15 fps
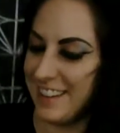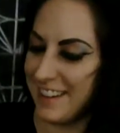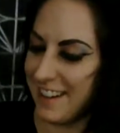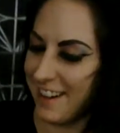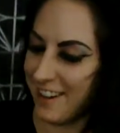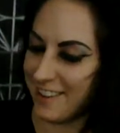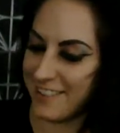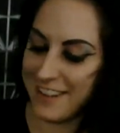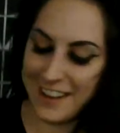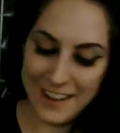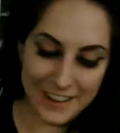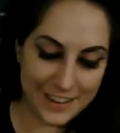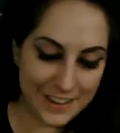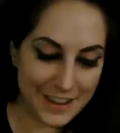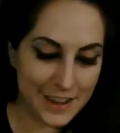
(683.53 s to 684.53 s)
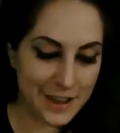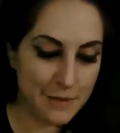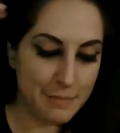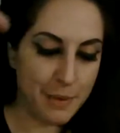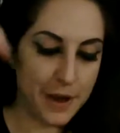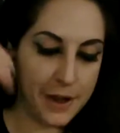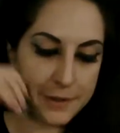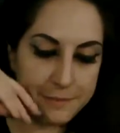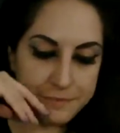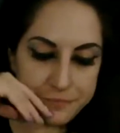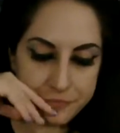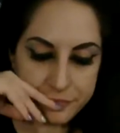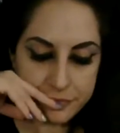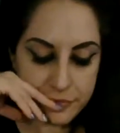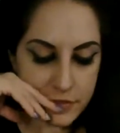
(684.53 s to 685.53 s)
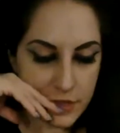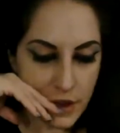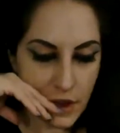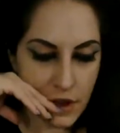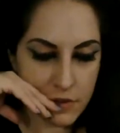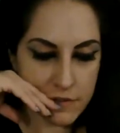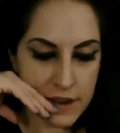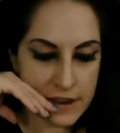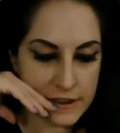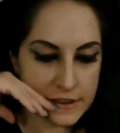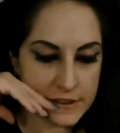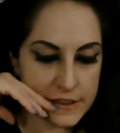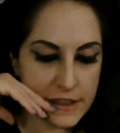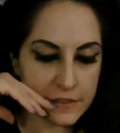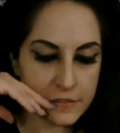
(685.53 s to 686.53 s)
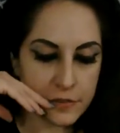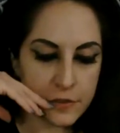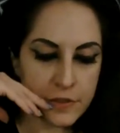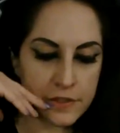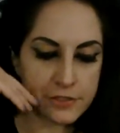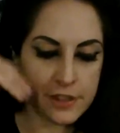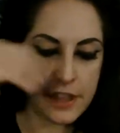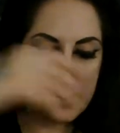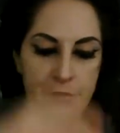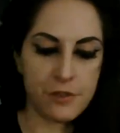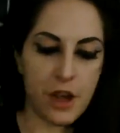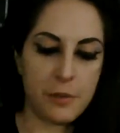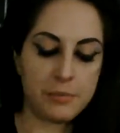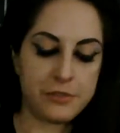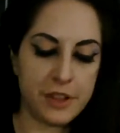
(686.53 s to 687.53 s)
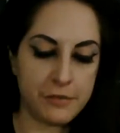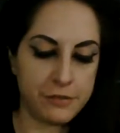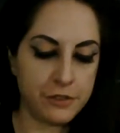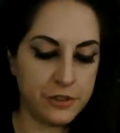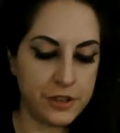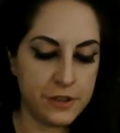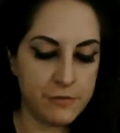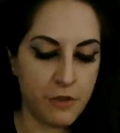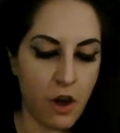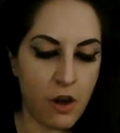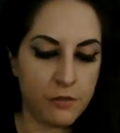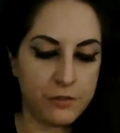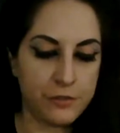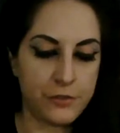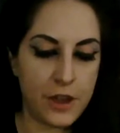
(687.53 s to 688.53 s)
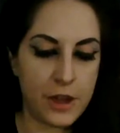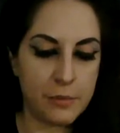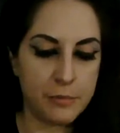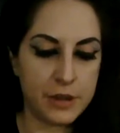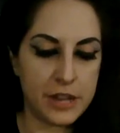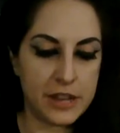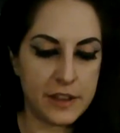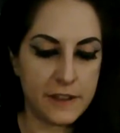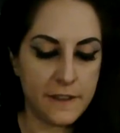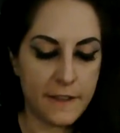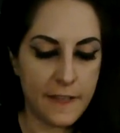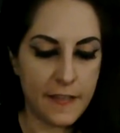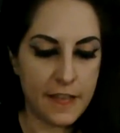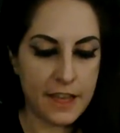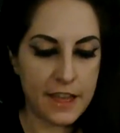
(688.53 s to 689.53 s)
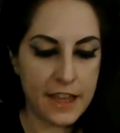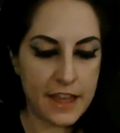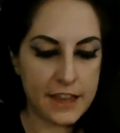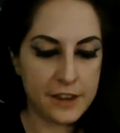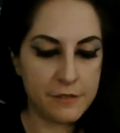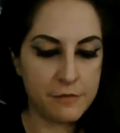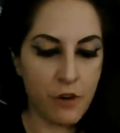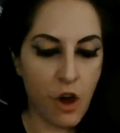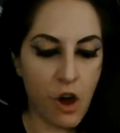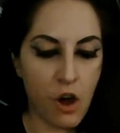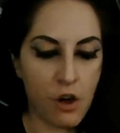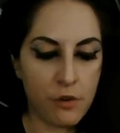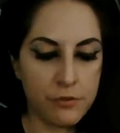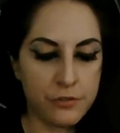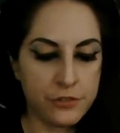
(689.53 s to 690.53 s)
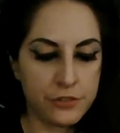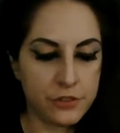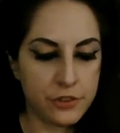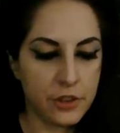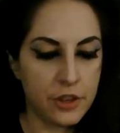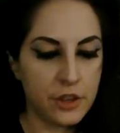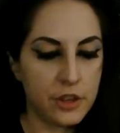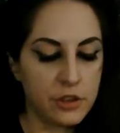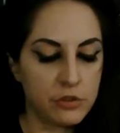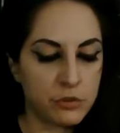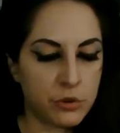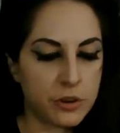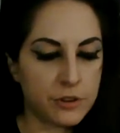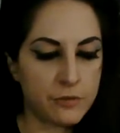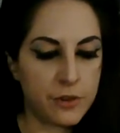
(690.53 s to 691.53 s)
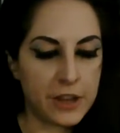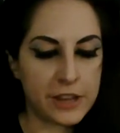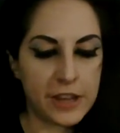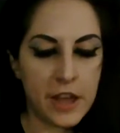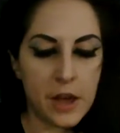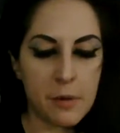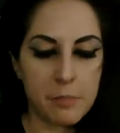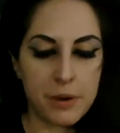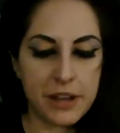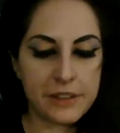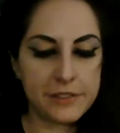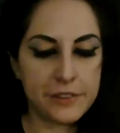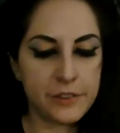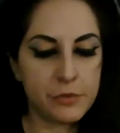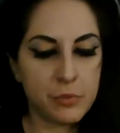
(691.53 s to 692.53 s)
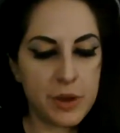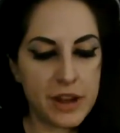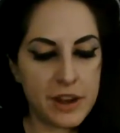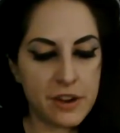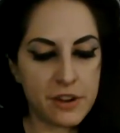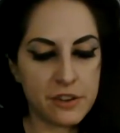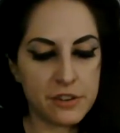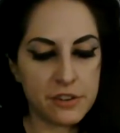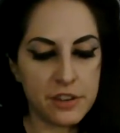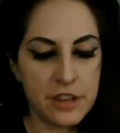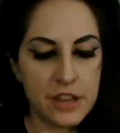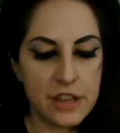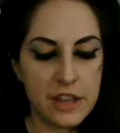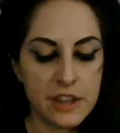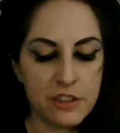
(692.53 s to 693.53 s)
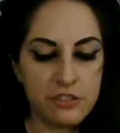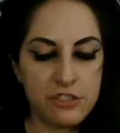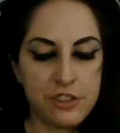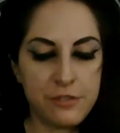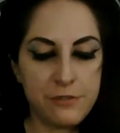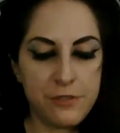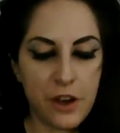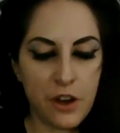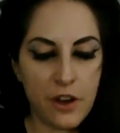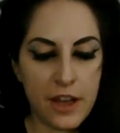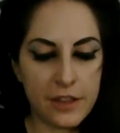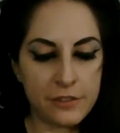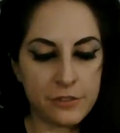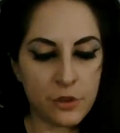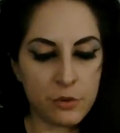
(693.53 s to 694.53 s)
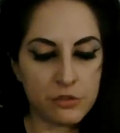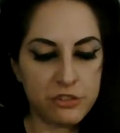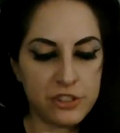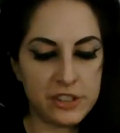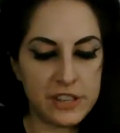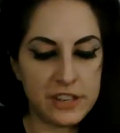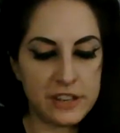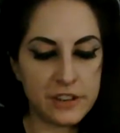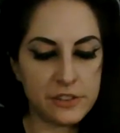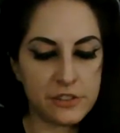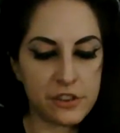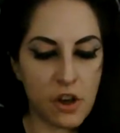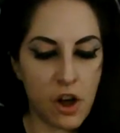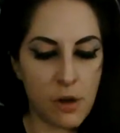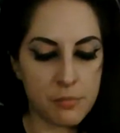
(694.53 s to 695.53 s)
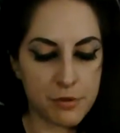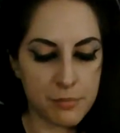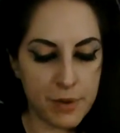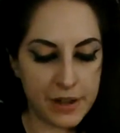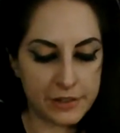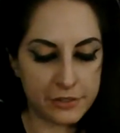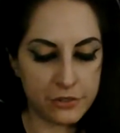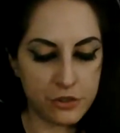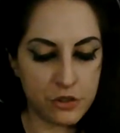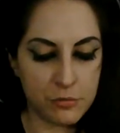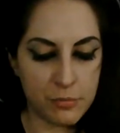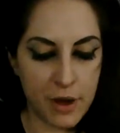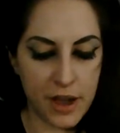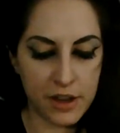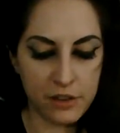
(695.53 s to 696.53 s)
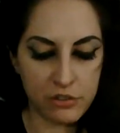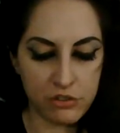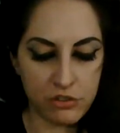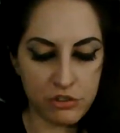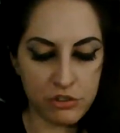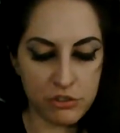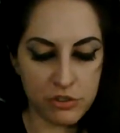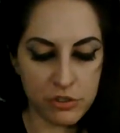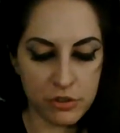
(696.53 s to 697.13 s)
All right. But, all right. Yeah, so this Ten of Cups definitely involves family. It involves sort of like places where she felt as though she needed to compromise too much.